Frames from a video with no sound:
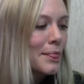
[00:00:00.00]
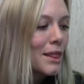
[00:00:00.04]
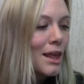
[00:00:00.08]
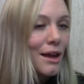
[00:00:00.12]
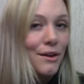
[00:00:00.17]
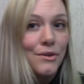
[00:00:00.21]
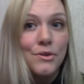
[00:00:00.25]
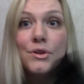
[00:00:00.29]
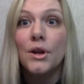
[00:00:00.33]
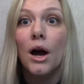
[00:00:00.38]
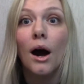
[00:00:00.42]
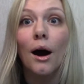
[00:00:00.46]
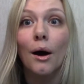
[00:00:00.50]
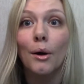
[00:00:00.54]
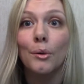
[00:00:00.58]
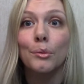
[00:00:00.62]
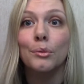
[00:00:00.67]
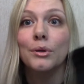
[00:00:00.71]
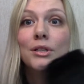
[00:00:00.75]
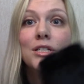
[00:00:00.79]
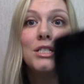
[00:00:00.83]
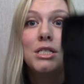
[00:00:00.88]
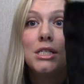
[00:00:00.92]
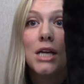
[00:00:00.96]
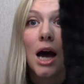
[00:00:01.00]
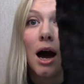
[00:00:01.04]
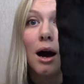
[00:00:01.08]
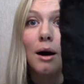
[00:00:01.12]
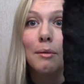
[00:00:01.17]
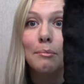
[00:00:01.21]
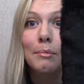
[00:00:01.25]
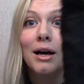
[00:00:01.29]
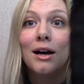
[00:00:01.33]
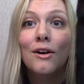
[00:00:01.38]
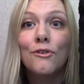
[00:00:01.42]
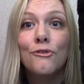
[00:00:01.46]
No,
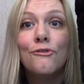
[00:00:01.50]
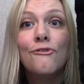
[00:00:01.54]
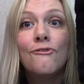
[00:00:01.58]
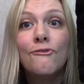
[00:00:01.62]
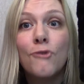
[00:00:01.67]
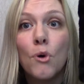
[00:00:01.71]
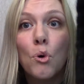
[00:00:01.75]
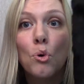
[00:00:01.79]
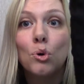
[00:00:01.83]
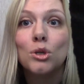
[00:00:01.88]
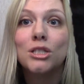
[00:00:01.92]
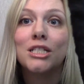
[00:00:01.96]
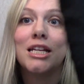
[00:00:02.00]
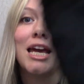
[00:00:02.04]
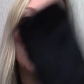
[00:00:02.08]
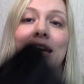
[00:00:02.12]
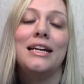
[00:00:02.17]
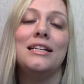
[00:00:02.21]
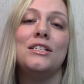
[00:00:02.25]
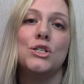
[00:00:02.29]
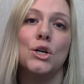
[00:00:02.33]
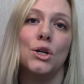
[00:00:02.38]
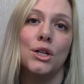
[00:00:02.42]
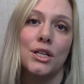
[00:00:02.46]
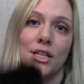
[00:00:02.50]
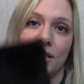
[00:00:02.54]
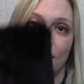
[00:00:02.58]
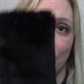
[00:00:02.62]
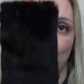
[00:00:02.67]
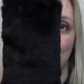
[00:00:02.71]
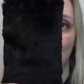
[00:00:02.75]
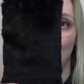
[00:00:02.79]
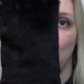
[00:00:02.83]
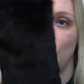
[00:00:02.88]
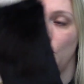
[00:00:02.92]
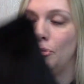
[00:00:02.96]
dumb. $14
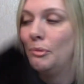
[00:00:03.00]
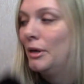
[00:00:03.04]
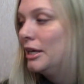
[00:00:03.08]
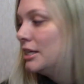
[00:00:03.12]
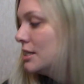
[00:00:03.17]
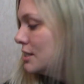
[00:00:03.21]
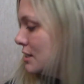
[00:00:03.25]
is stupid.